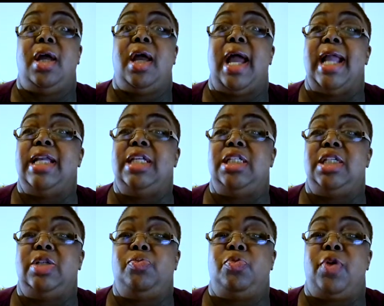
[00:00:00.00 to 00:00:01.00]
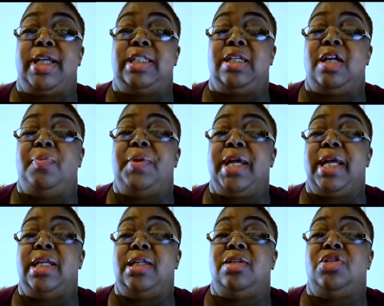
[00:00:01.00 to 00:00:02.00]
and it breaks it up
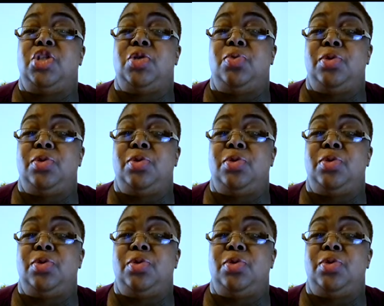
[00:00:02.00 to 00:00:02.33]
into